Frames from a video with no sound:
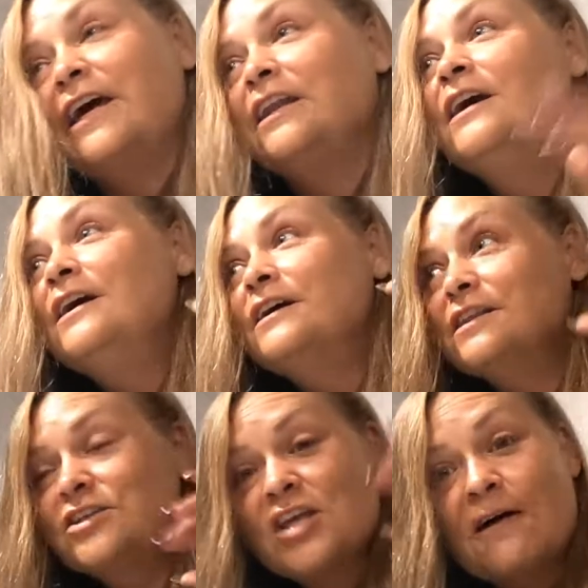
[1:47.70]
and
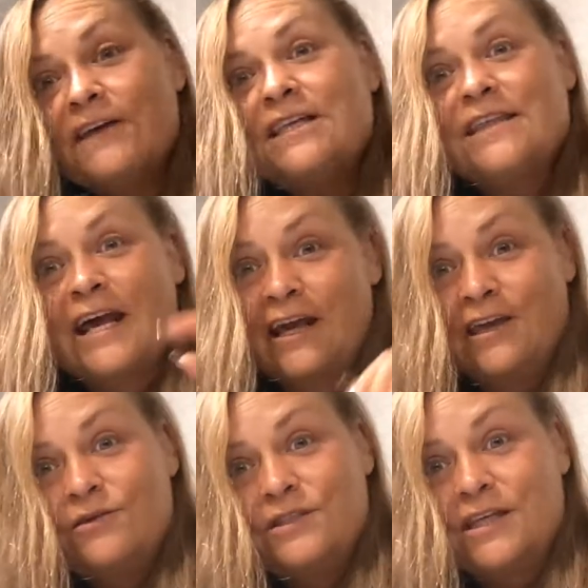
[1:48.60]
the shelving that I
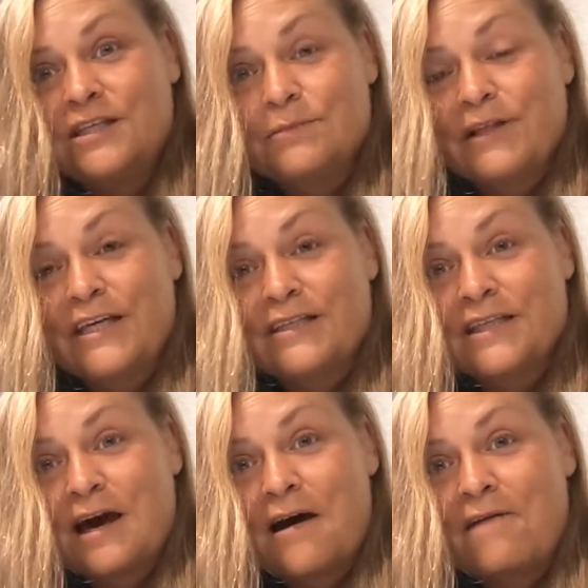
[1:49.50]
use to display
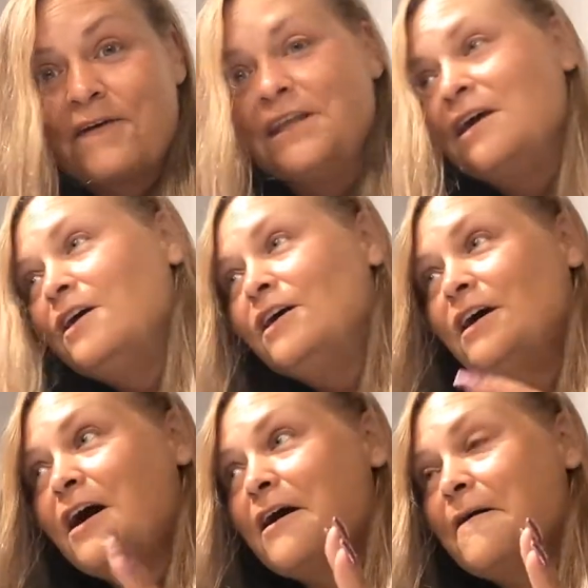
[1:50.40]
stuff and
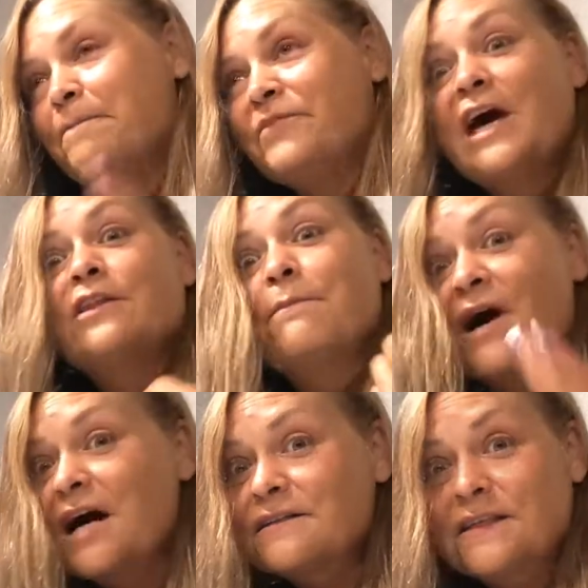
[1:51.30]
um, how the
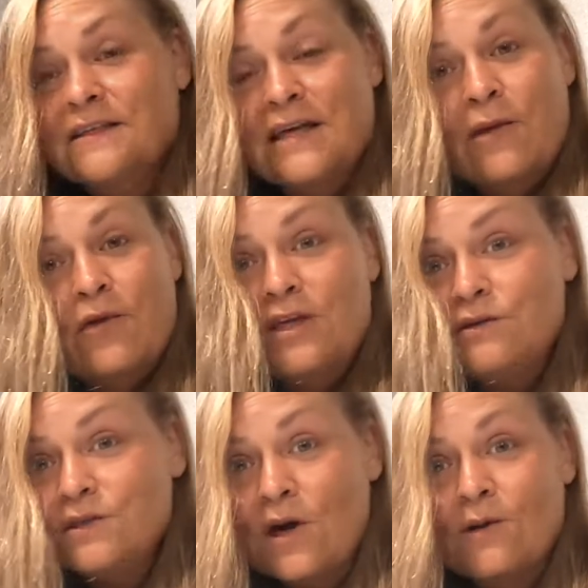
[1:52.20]
boxes, I
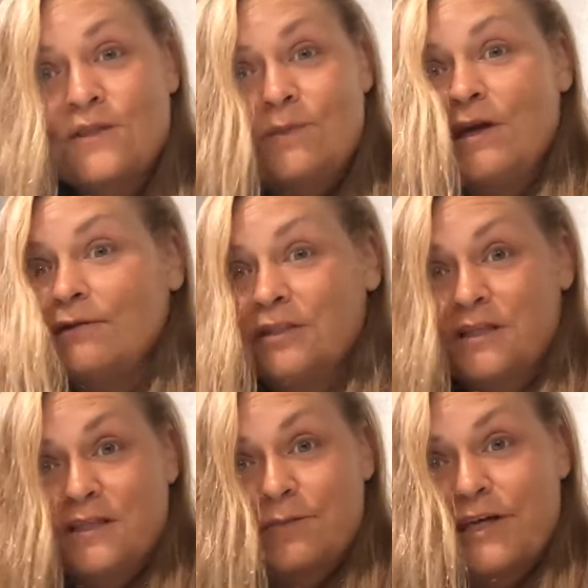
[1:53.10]
reuse those to be able to
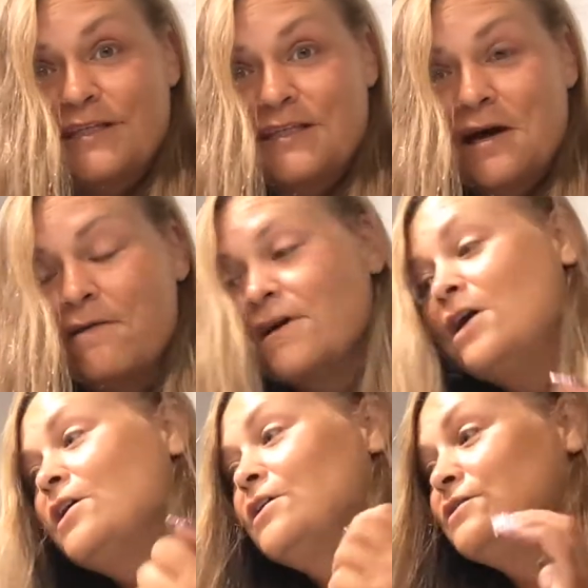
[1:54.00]
display stuff.
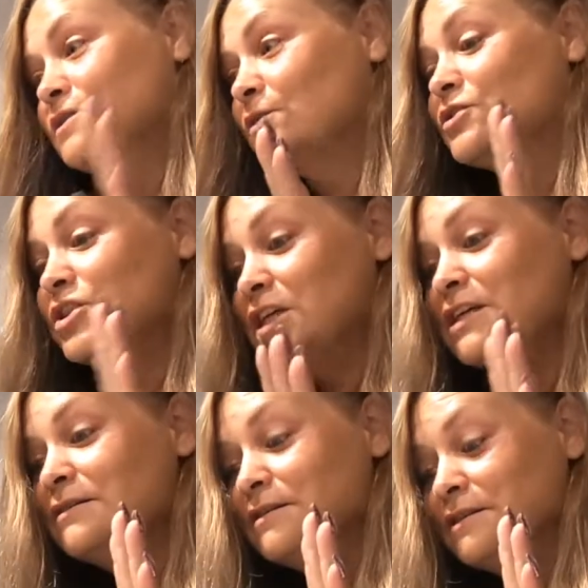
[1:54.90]
So
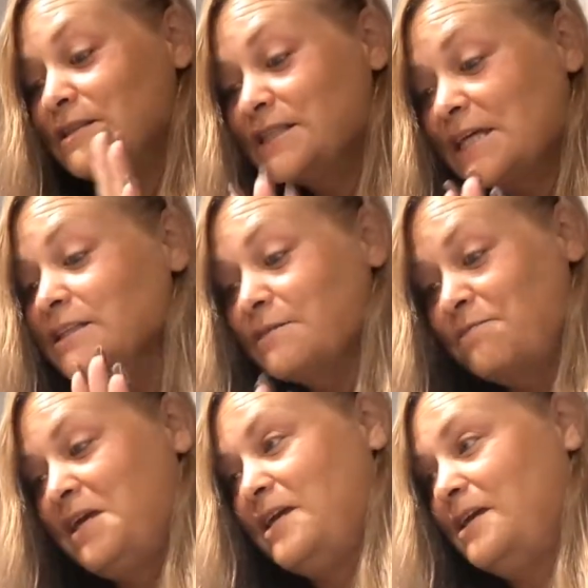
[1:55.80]
she sent
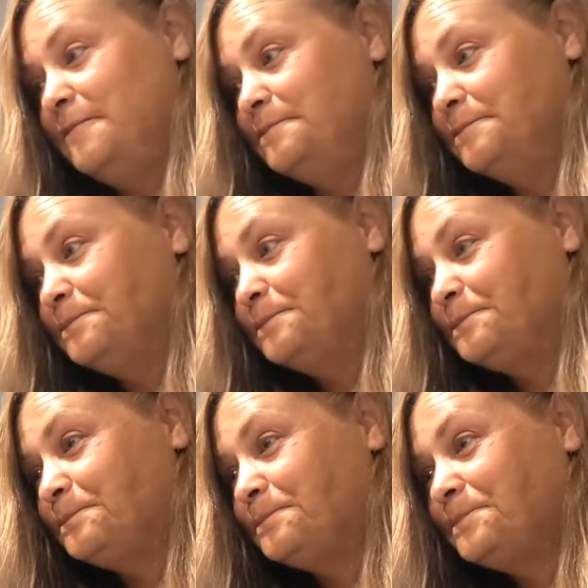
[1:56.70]
me
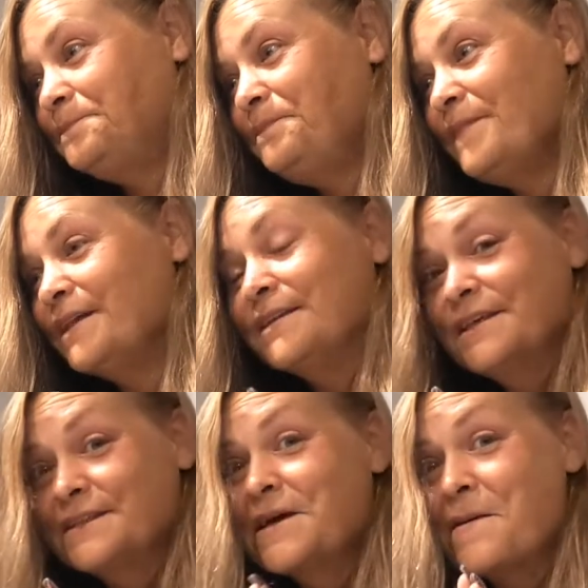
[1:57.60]

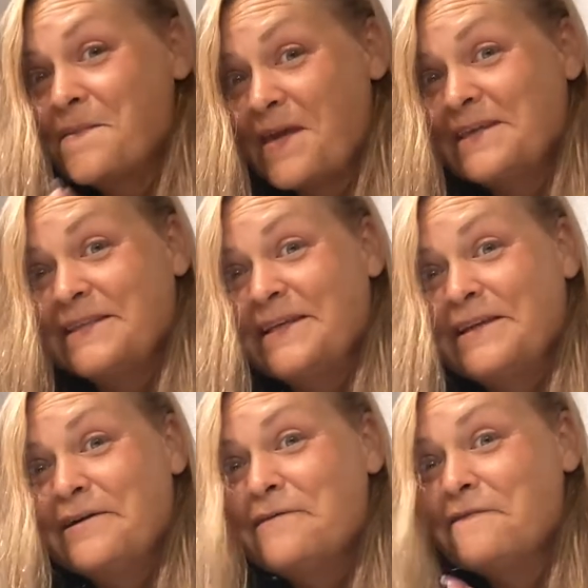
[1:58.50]
this
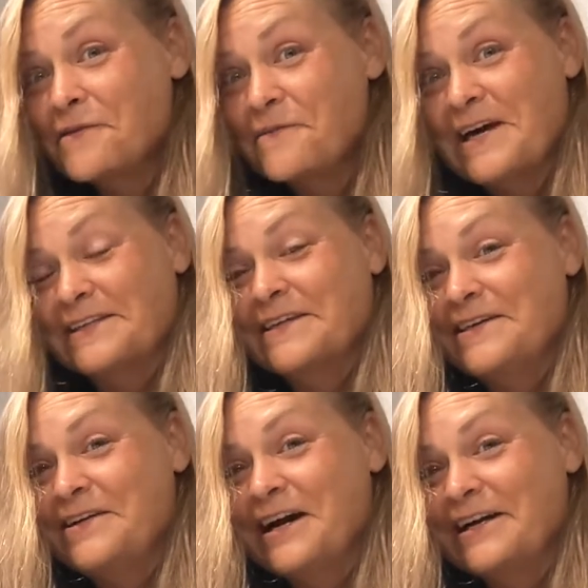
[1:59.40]
amazing fruit
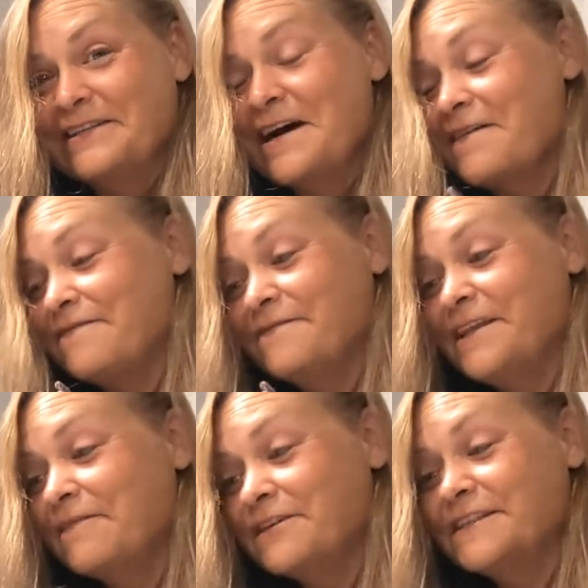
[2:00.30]
basket, you guys. I've
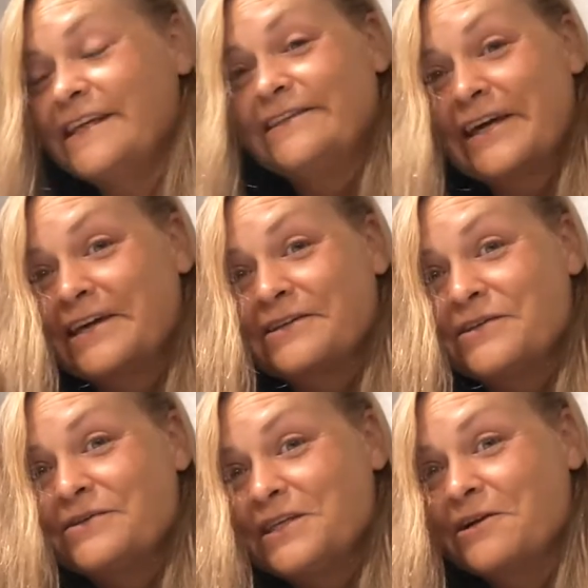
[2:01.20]
never seen like a
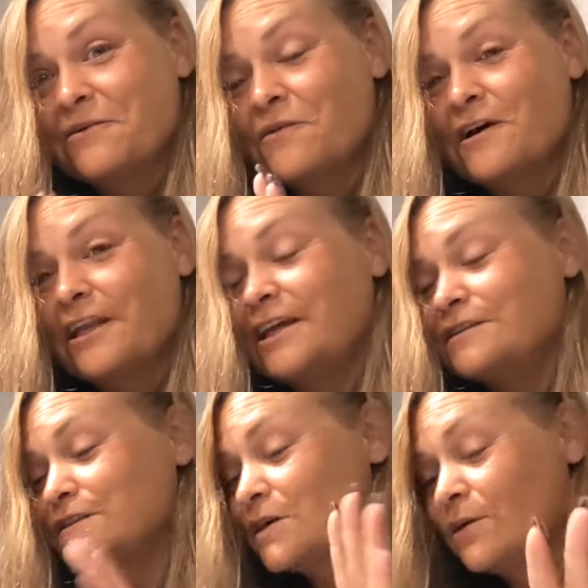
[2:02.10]
two-tiered one
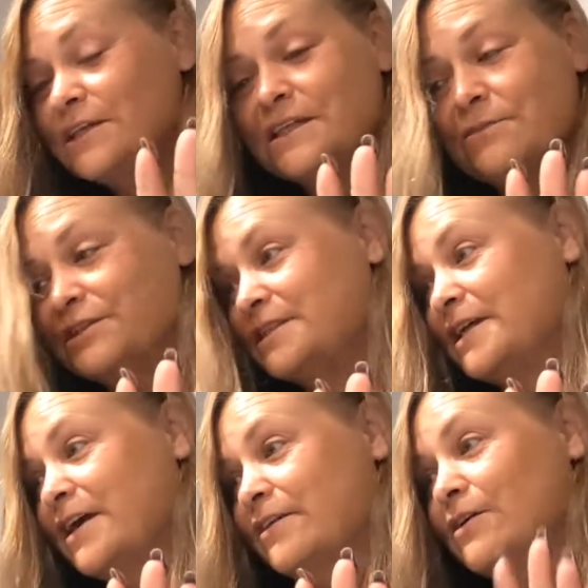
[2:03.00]
so easy to put
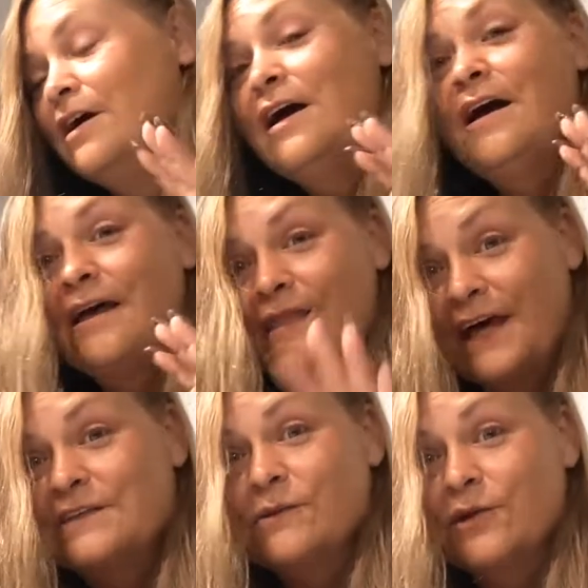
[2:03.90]
together.
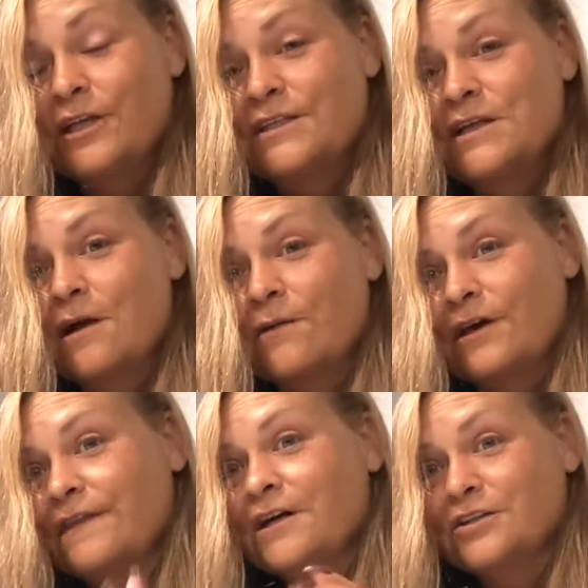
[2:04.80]
That's what we're going to start
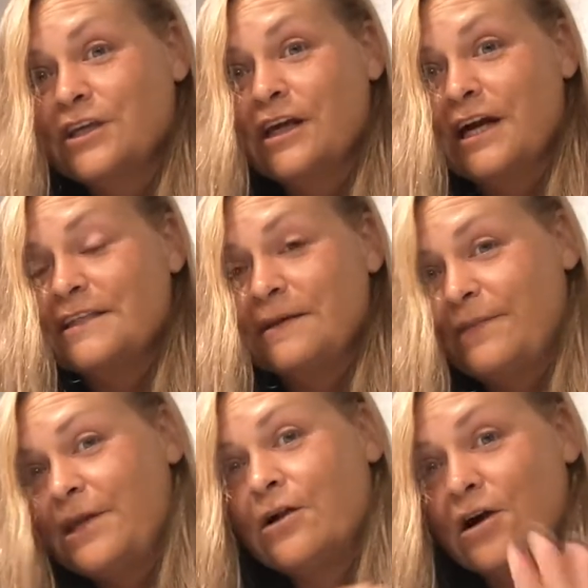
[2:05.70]
with. I'll show you guys
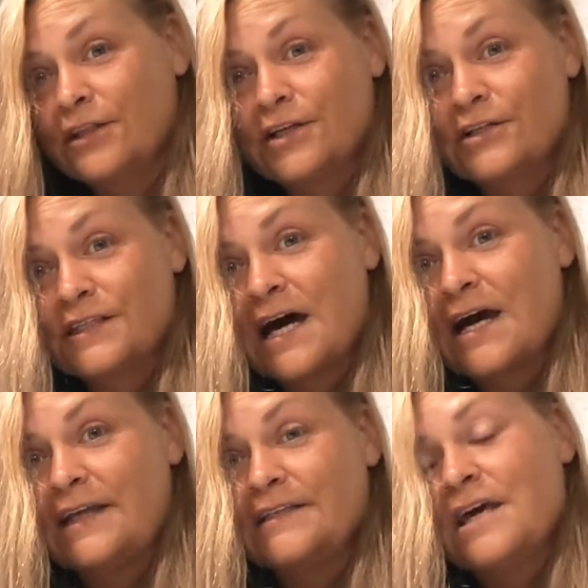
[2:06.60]
up here on their
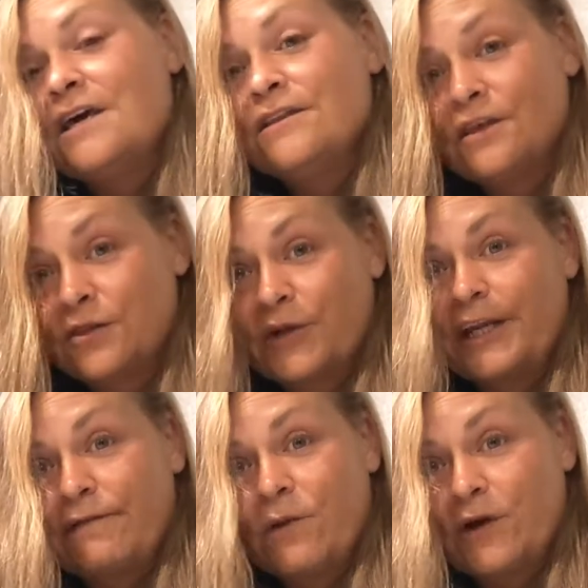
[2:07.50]
site the
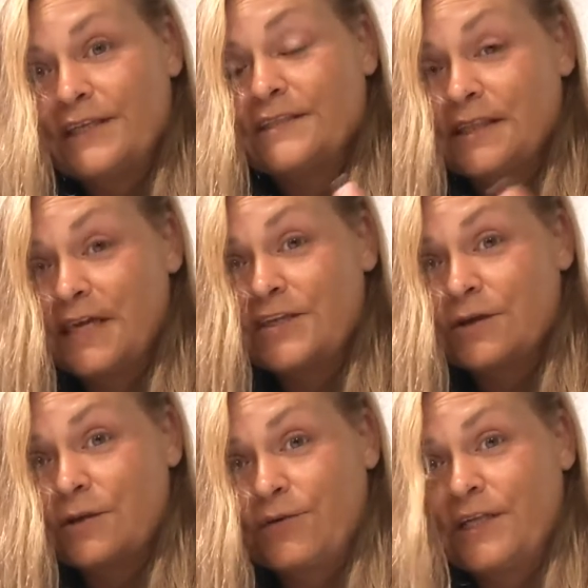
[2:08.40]
three different ways that they
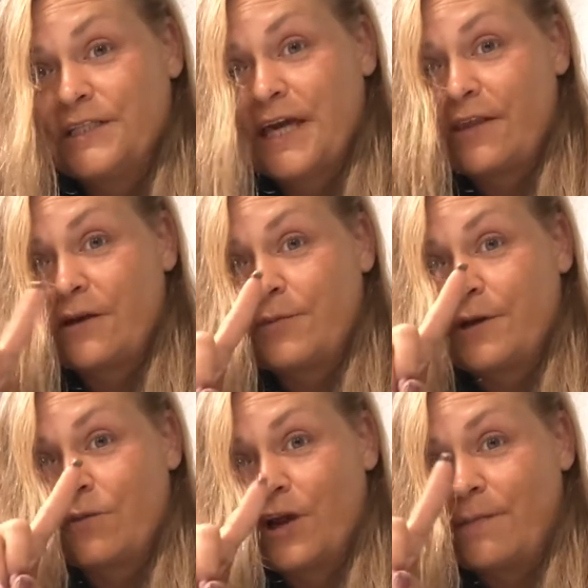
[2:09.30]
show to put it together. I put
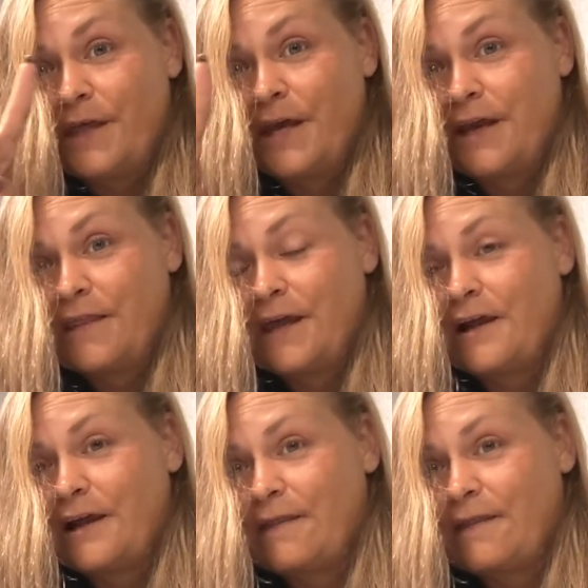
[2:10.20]
them right up there, there,